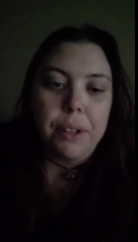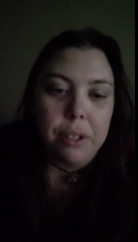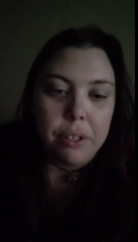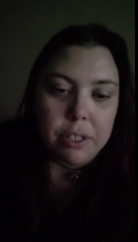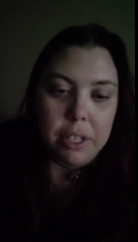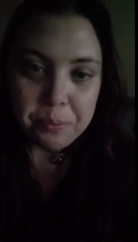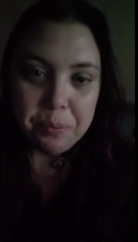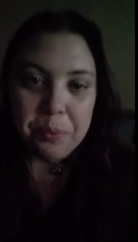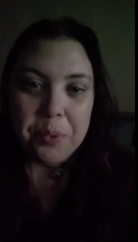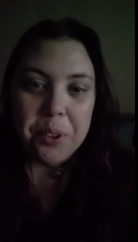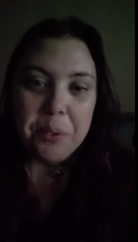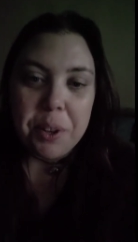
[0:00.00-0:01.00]
hold on,
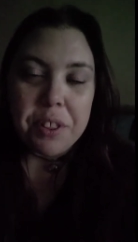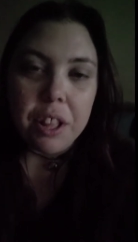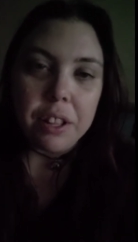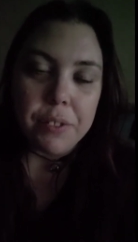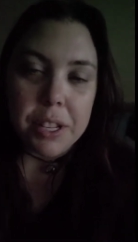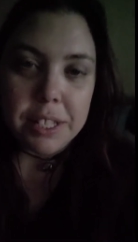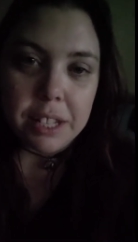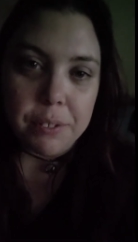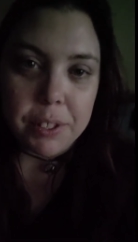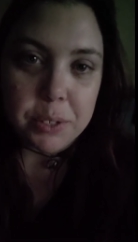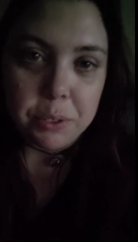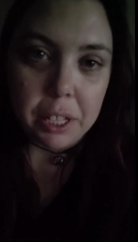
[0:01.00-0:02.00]
with all of this stuff,
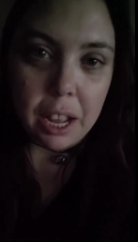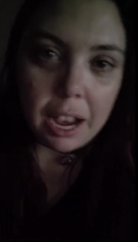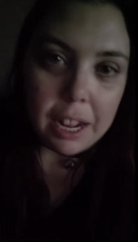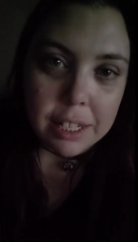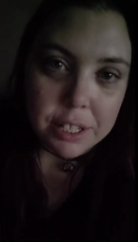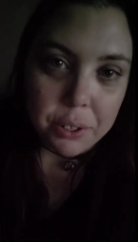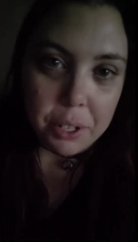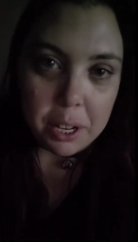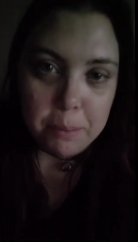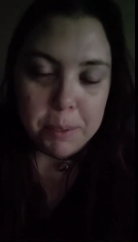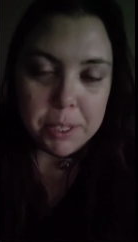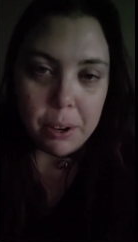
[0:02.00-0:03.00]
it's really high in
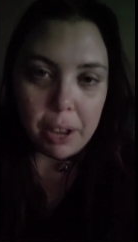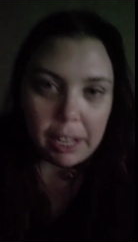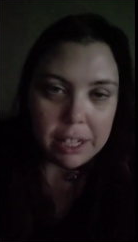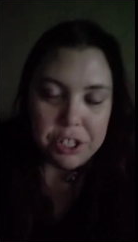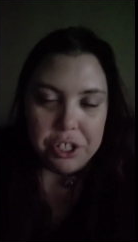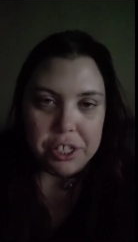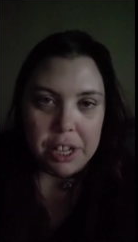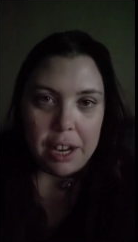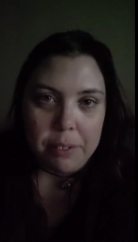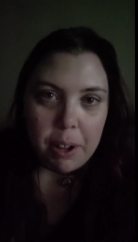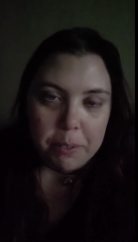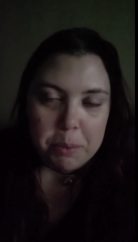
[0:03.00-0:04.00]
sodium. So I guess you just kind
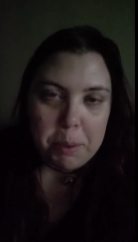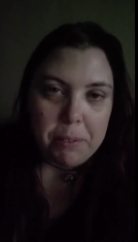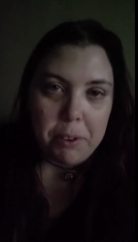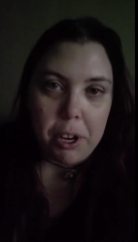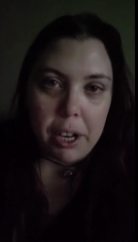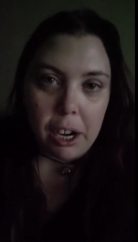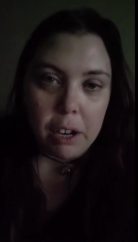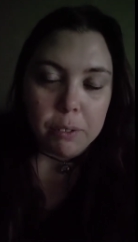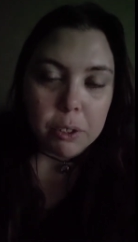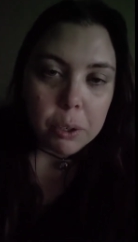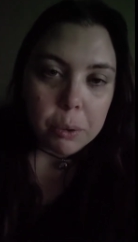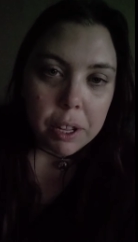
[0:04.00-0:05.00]
of have to be very
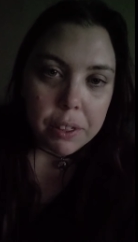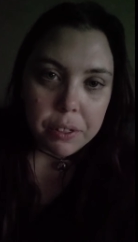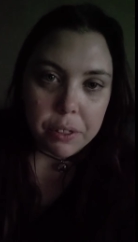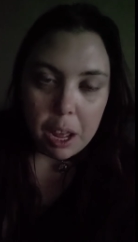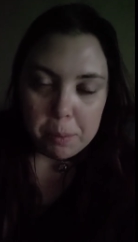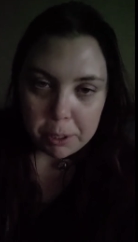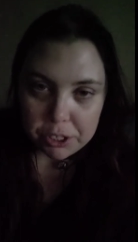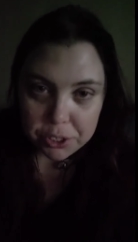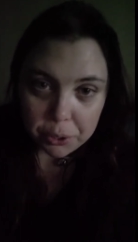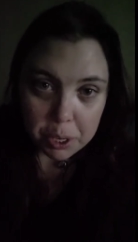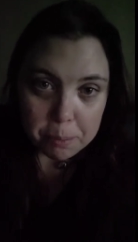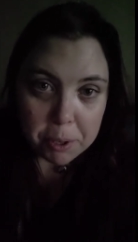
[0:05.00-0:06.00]
careful with how much
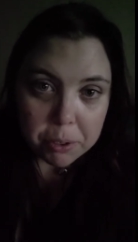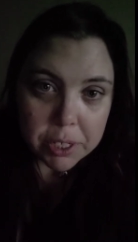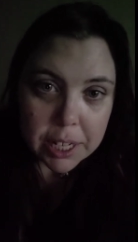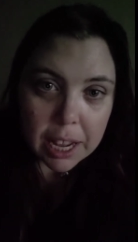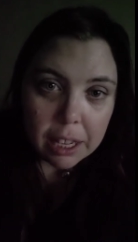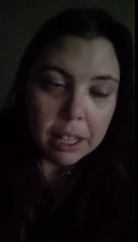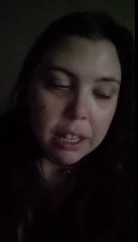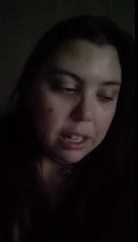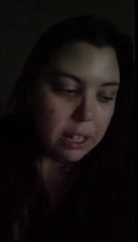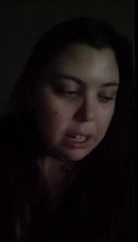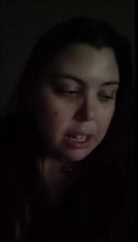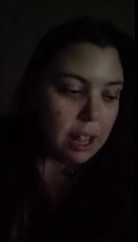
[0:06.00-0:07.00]
sodium you intake,
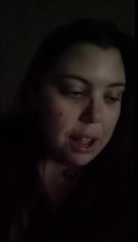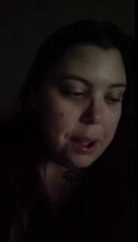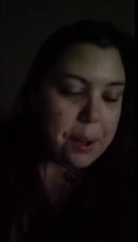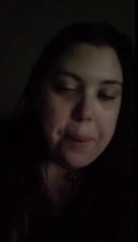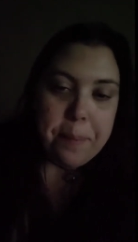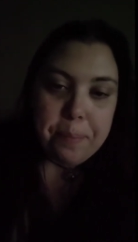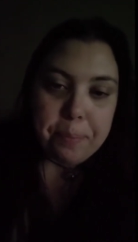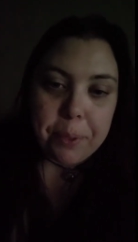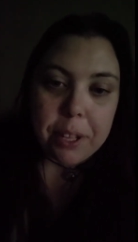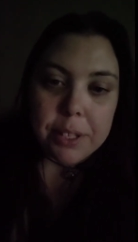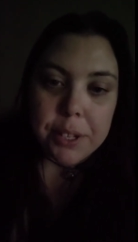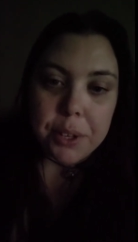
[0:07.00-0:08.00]

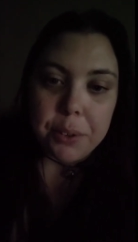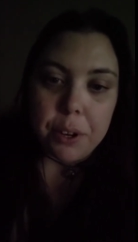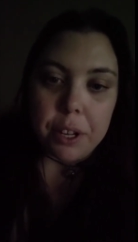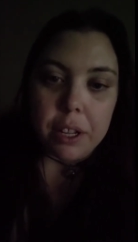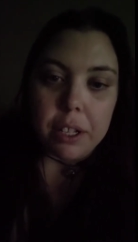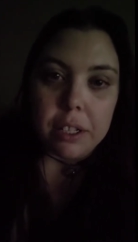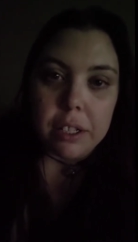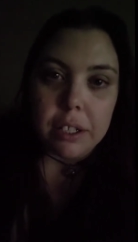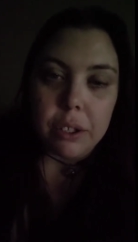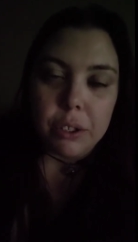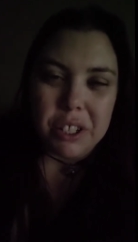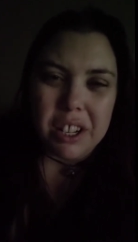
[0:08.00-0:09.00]
because you don't want to
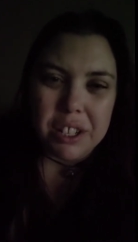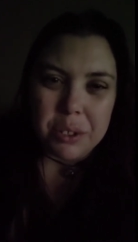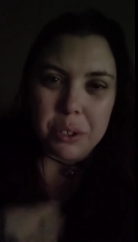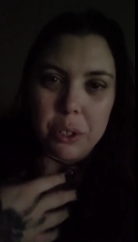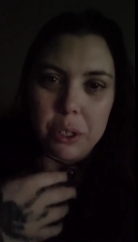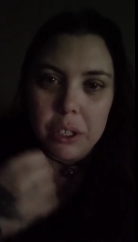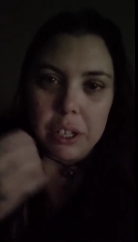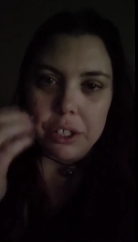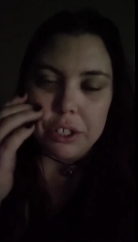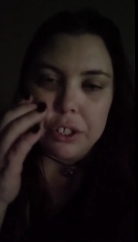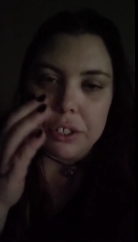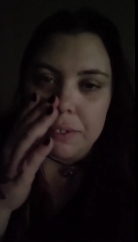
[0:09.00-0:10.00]
hold on to a whole
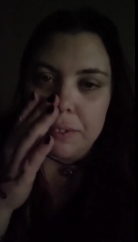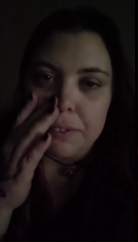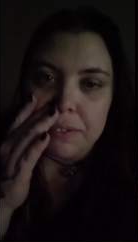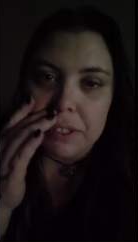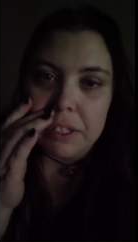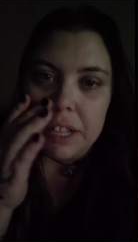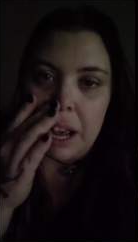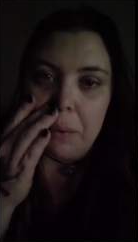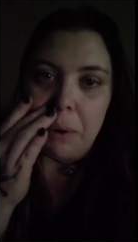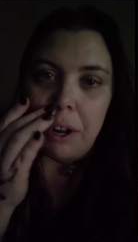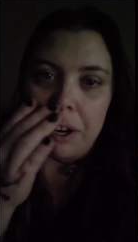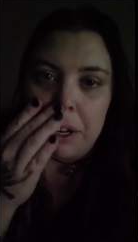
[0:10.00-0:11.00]
lunch of that
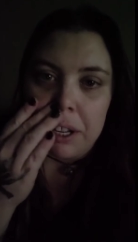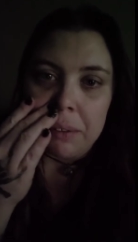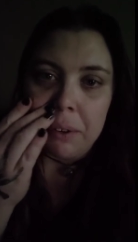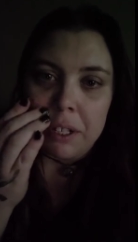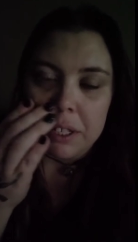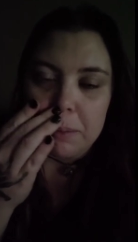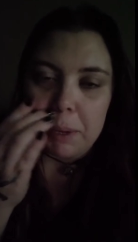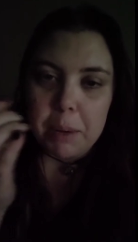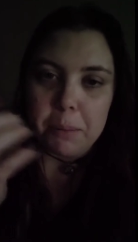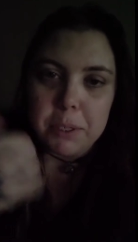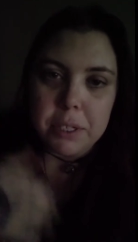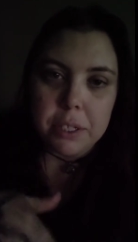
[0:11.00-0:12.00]
water. You want to be
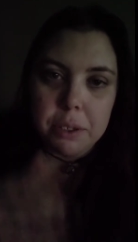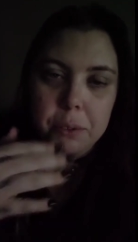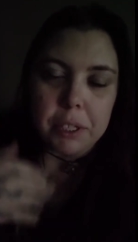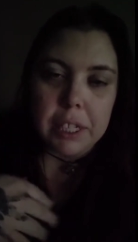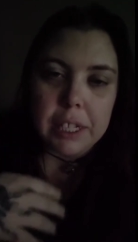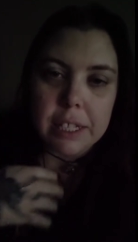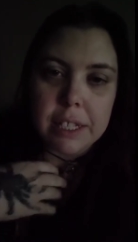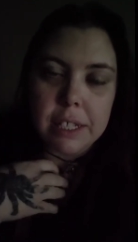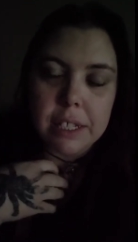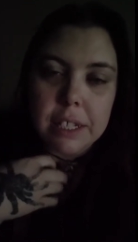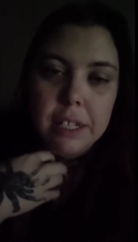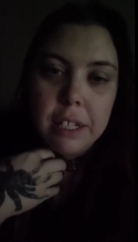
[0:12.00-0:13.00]
able to release
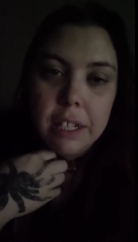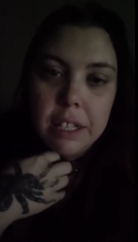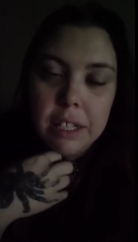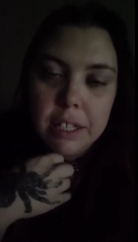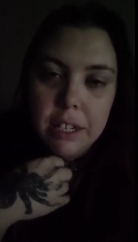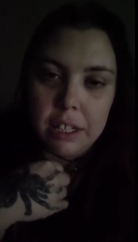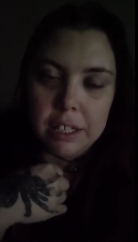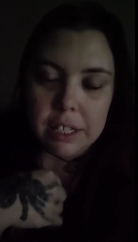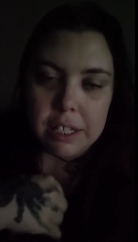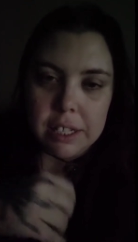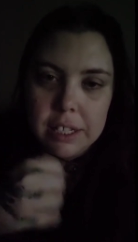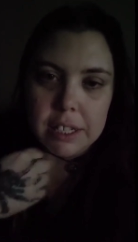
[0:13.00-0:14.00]
the
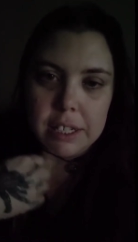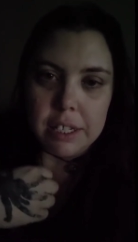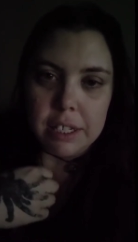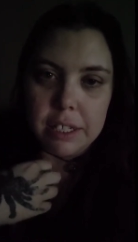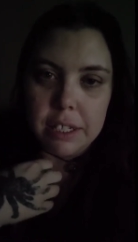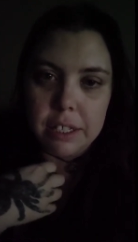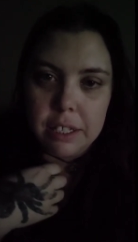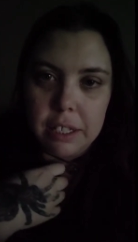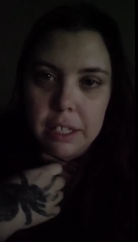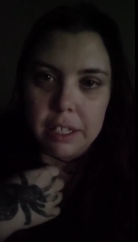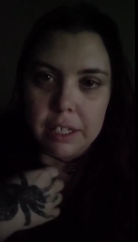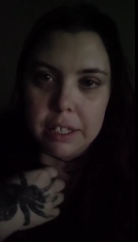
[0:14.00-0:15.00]
toxins
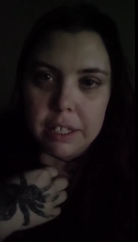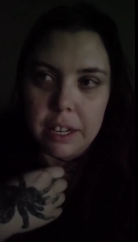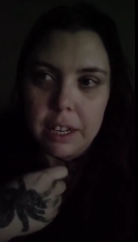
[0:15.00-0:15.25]
and